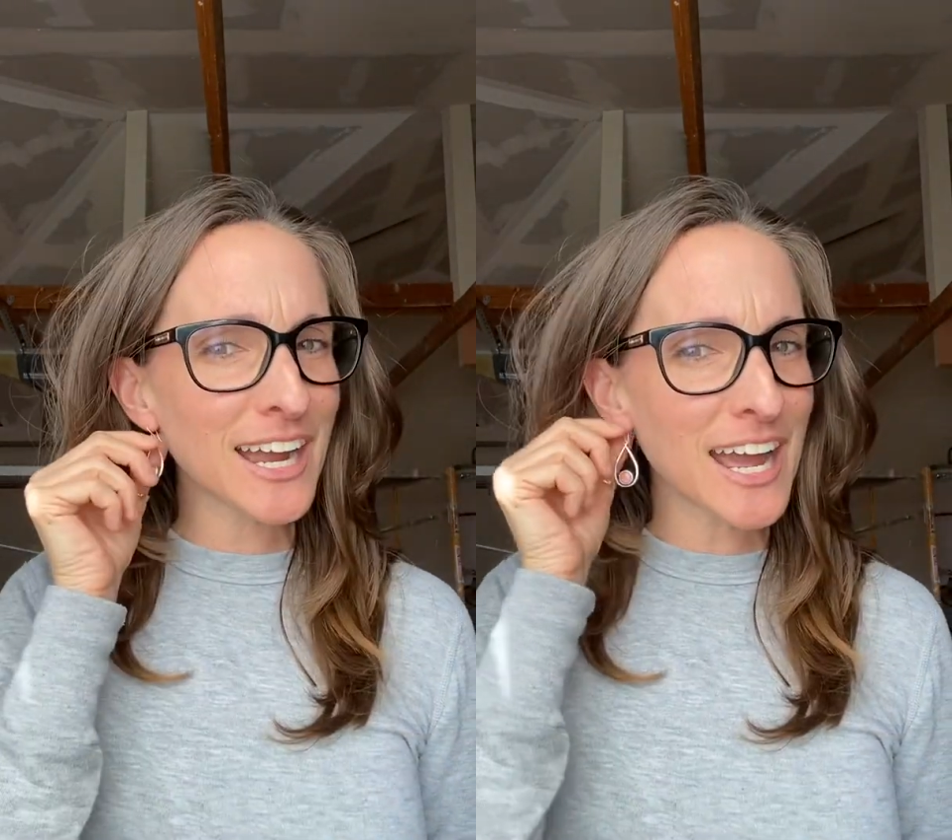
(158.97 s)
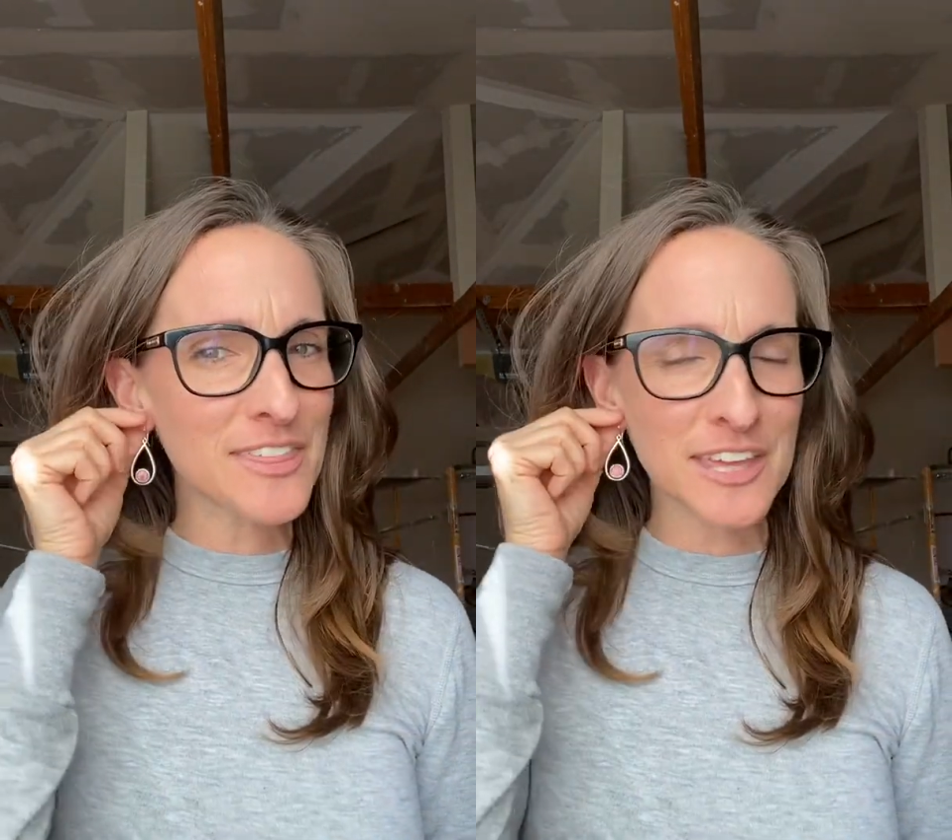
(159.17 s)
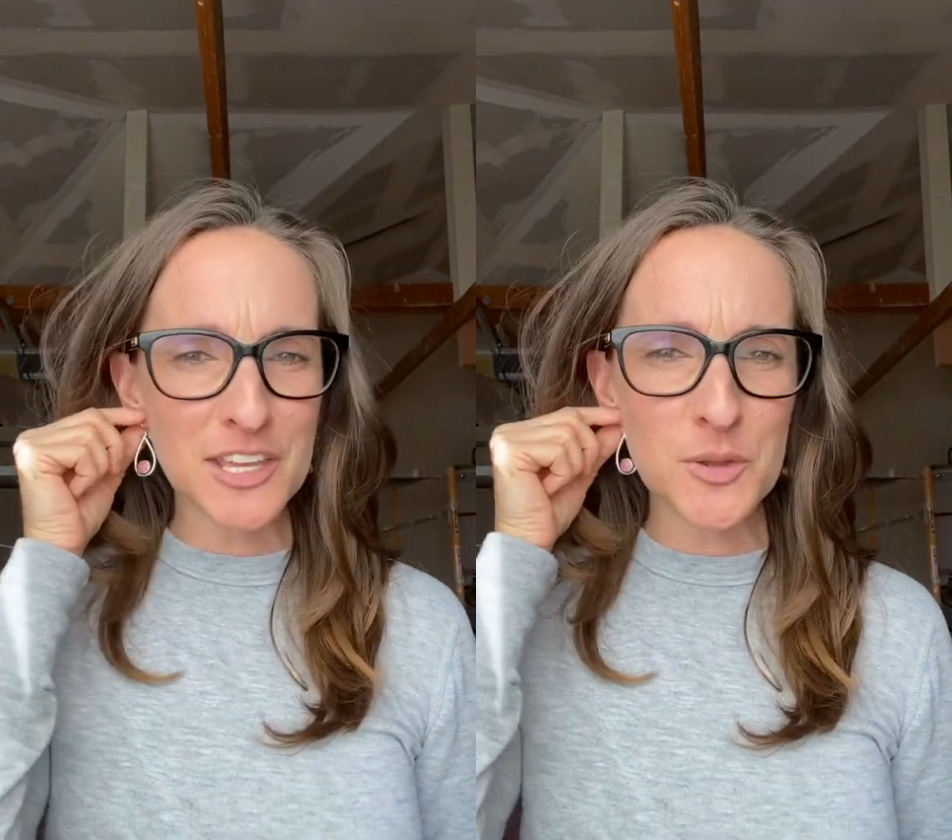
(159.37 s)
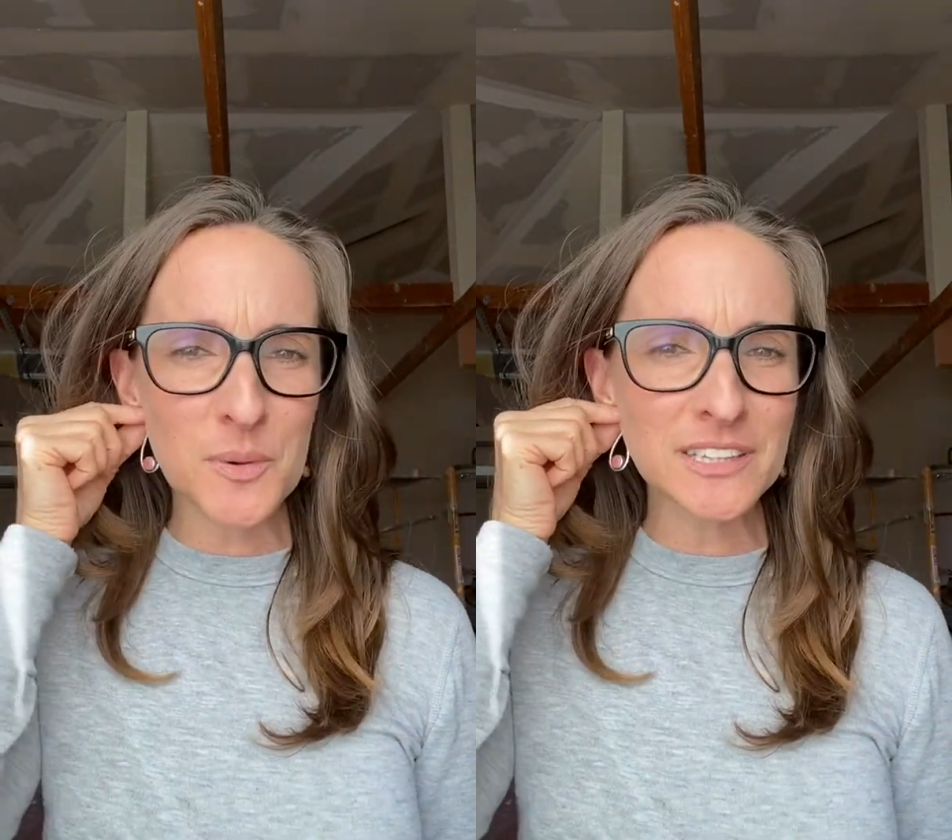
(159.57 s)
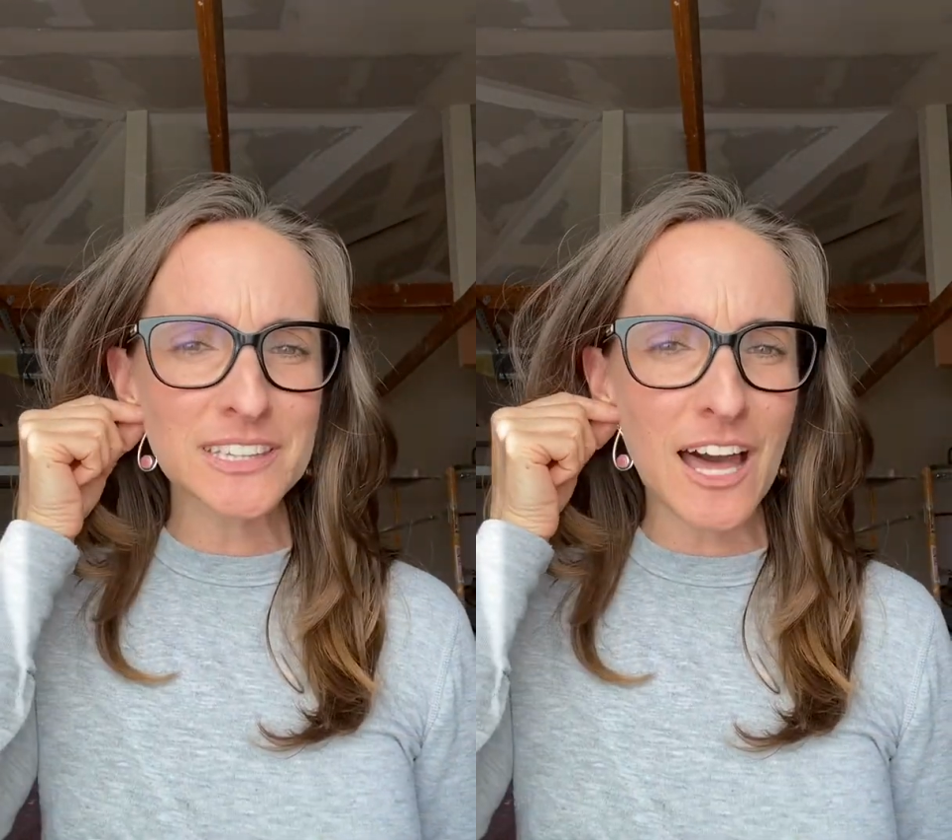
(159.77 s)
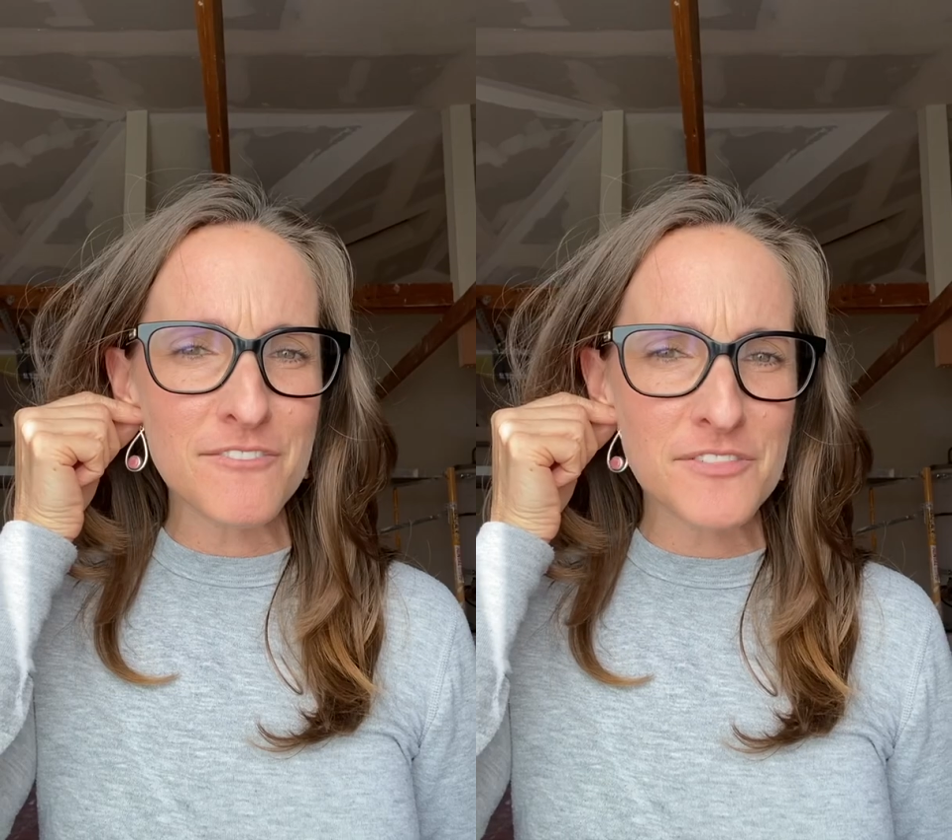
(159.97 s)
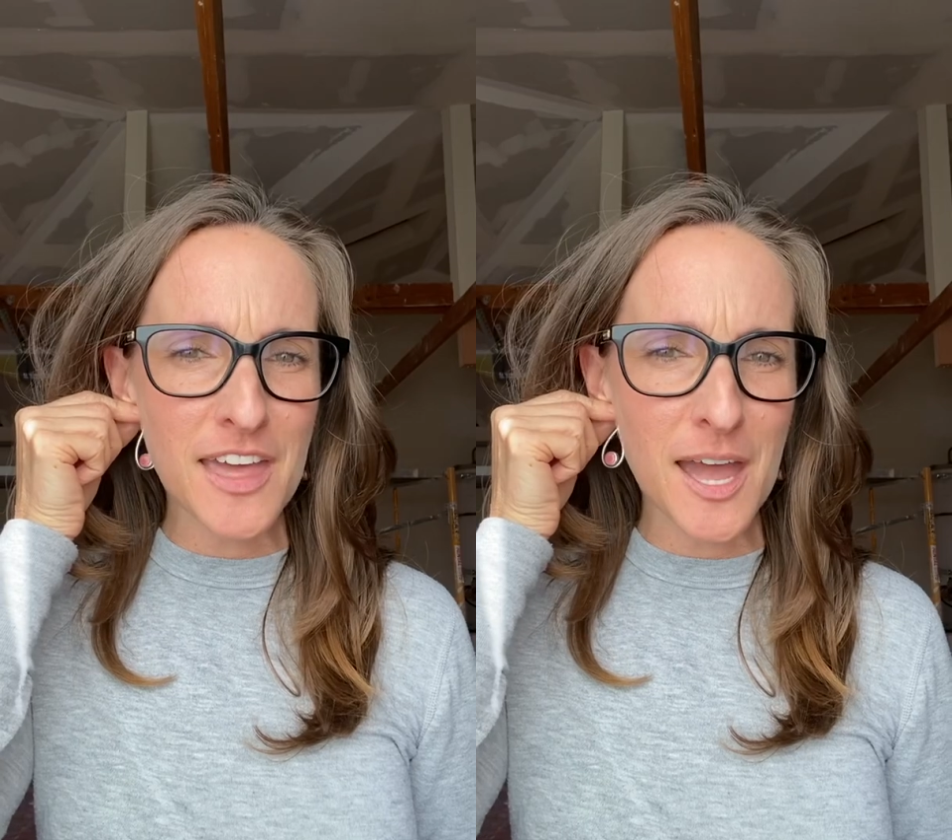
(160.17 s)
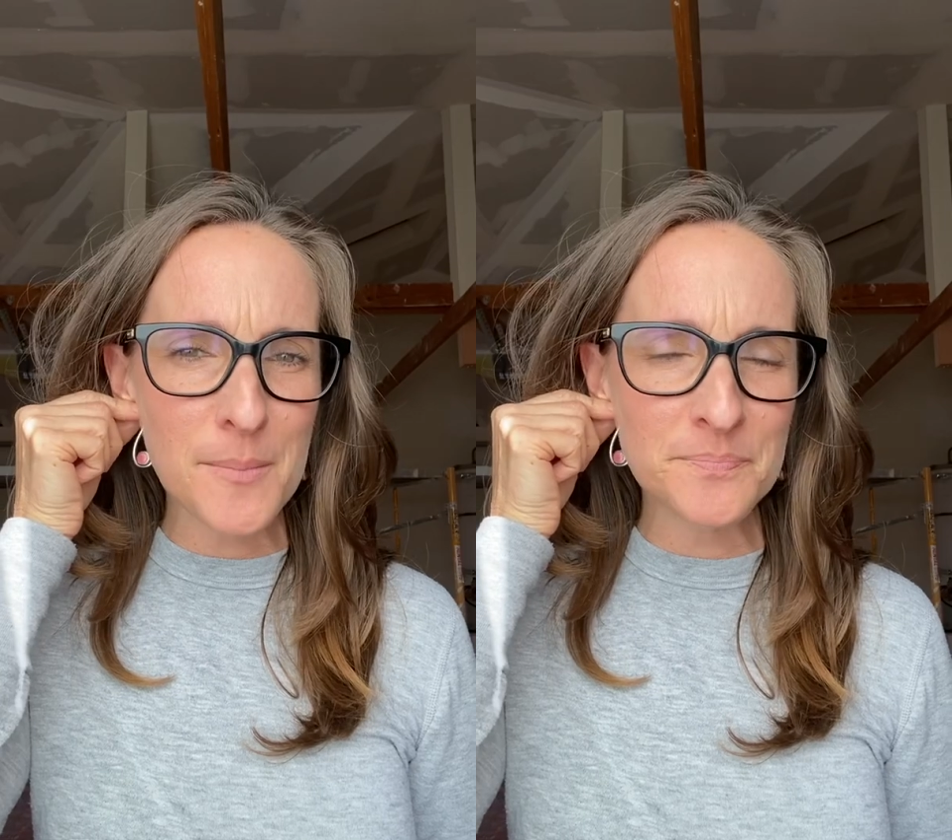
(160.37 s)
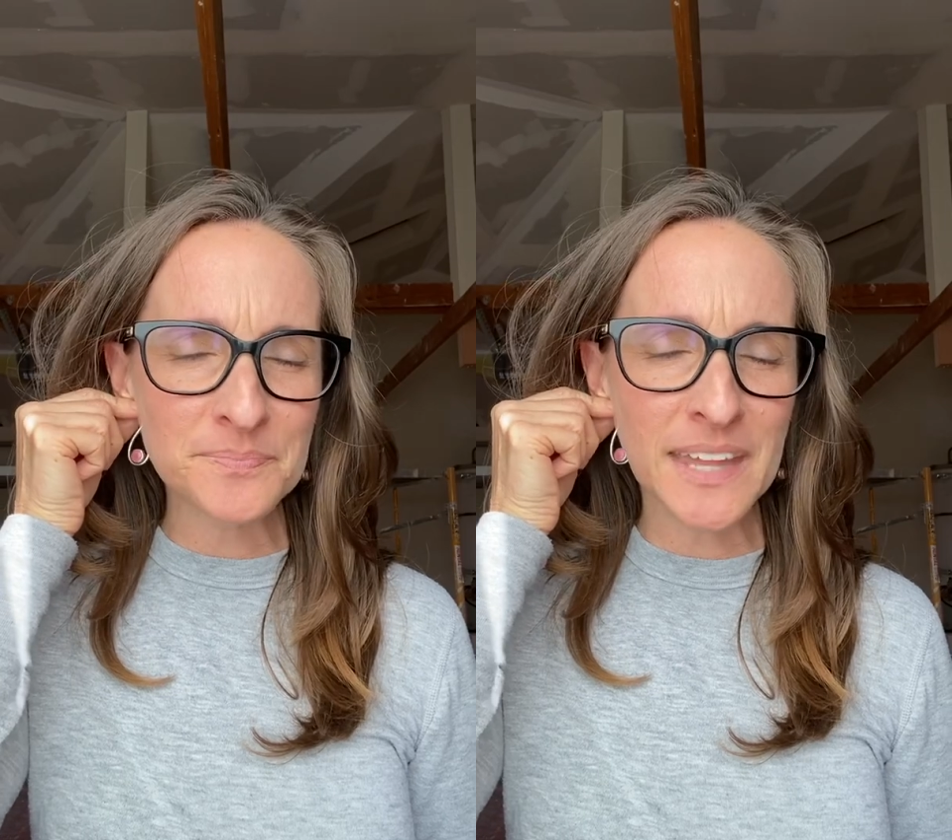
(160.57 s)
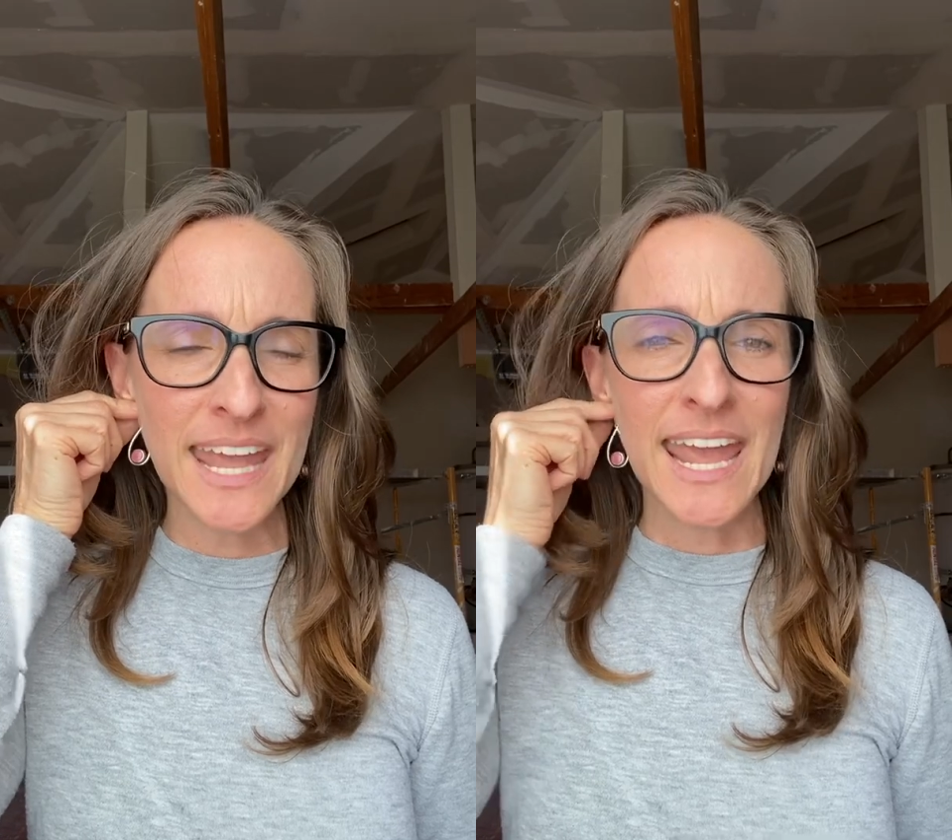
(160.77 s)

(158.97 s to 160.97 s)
I think you will love them,